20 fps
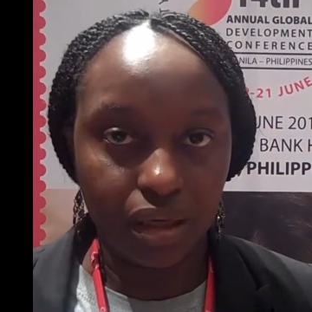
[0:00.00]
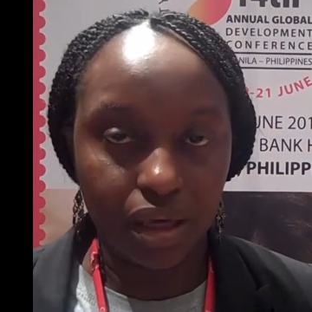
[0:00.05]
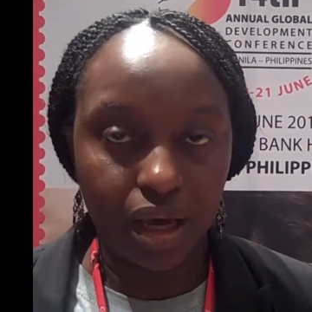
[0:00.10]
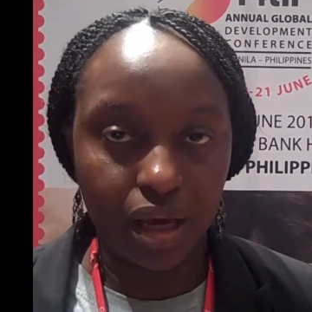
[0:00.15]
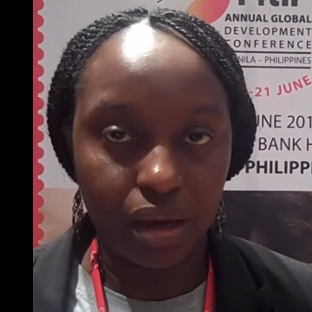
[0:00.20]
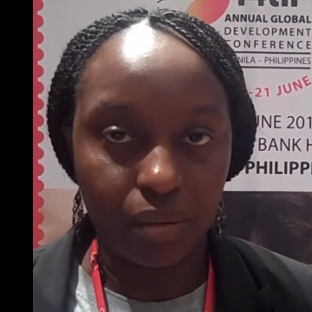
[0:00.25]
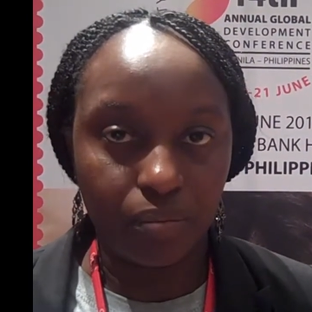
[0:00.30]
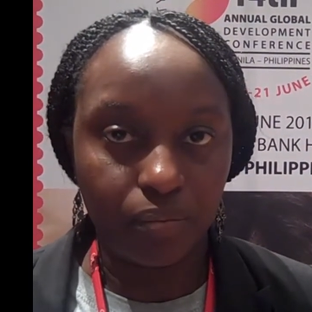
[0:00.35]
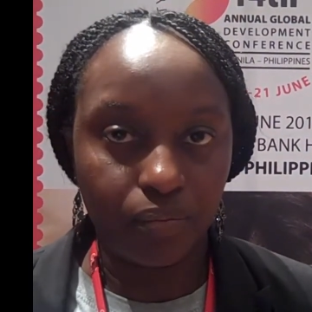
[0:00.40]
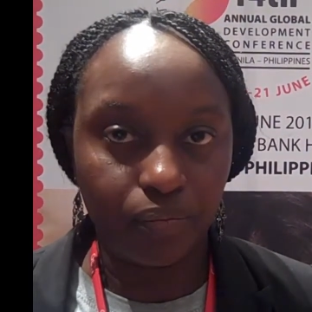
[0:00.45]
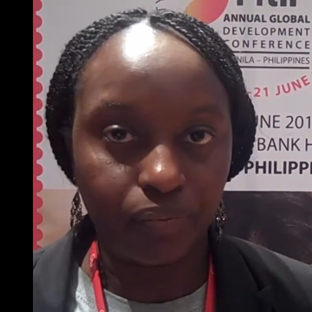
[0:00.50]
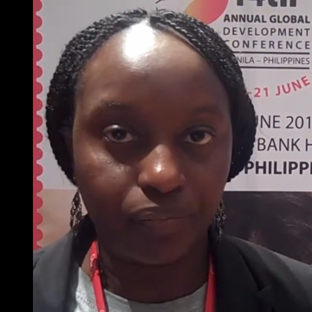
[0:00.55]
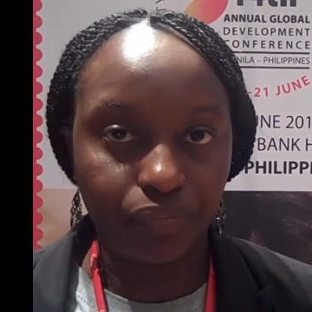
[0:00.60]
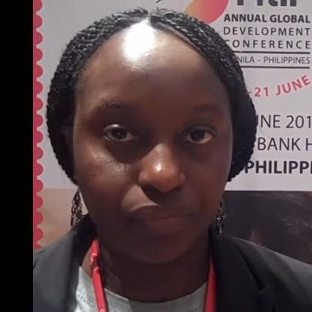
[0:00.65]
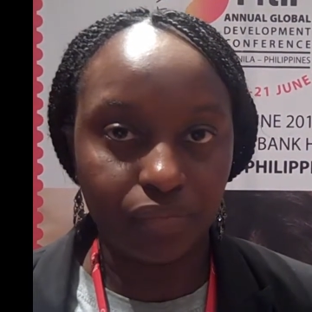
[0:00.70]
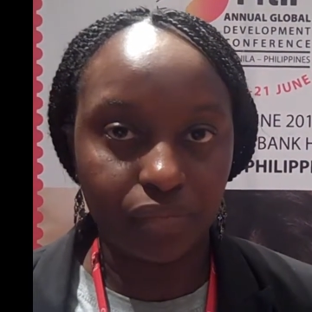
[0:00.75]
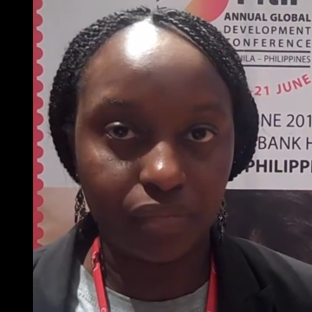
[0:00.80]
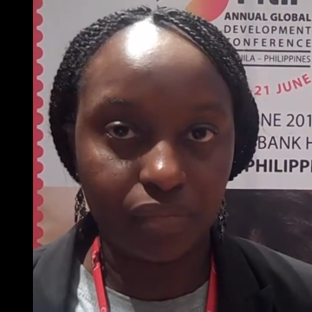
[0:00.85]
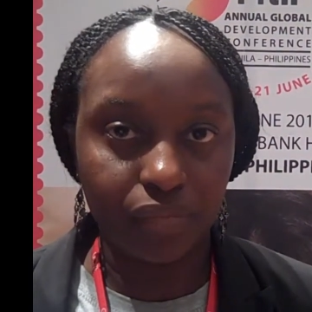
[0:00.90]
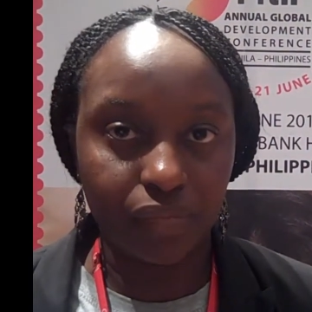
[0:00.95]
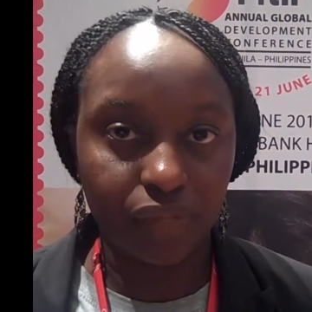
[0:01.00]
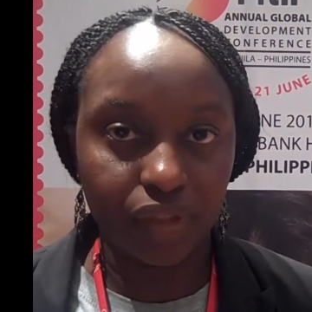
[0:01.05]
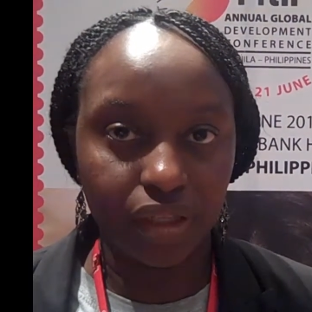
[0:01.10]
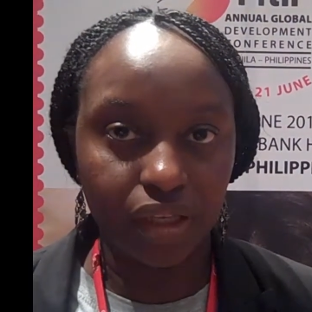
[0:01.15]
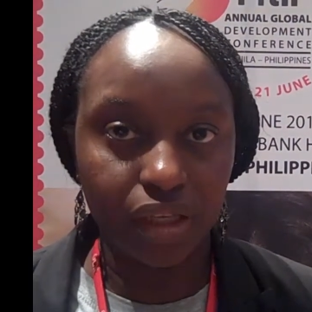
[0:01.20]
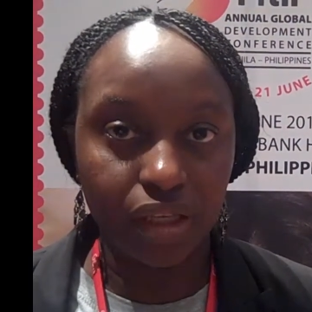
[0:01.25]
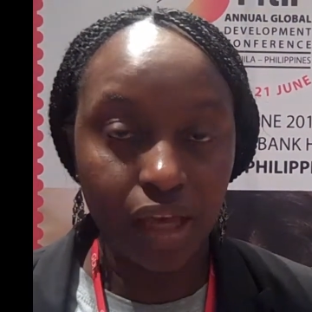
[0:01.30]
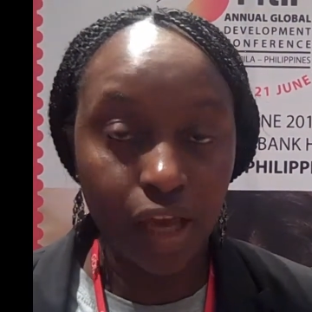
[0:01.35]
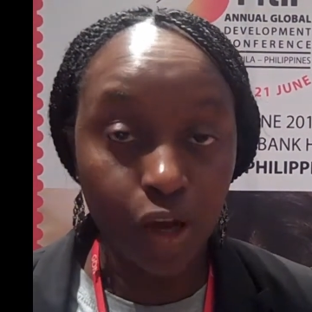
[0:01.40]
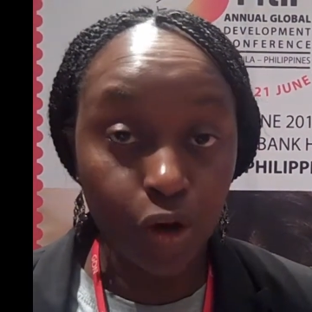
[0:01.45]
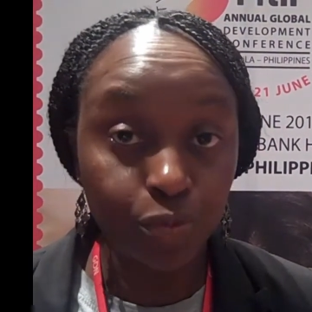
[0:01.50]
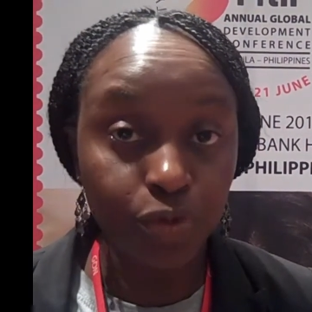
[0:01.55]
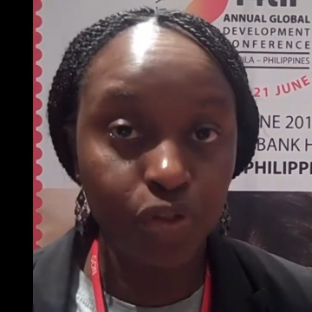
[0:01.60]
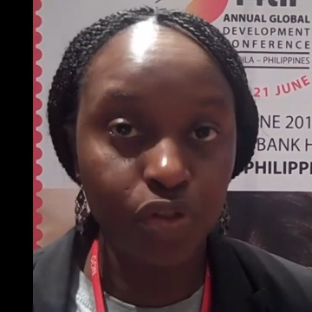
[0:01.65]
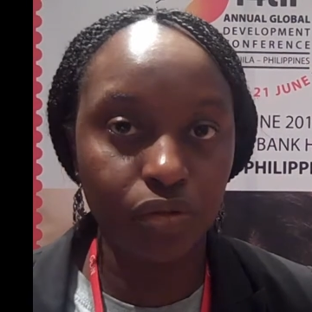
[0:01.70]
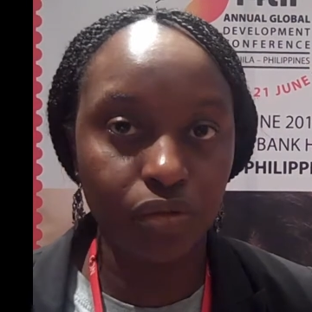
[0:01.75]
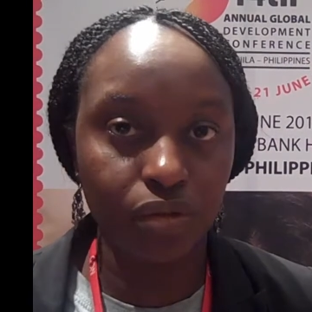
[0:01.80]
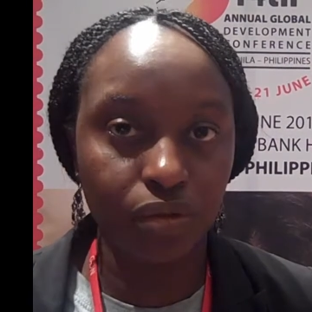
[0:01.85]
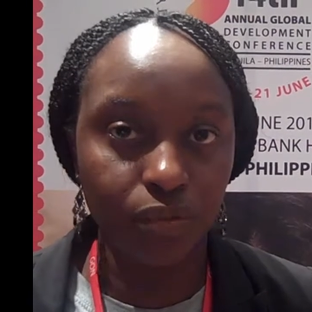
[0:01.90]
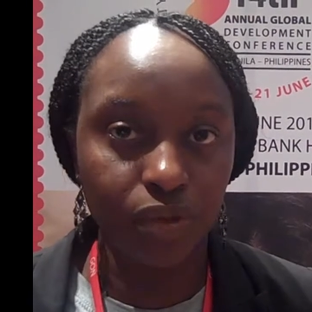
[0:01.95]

um, it helped to,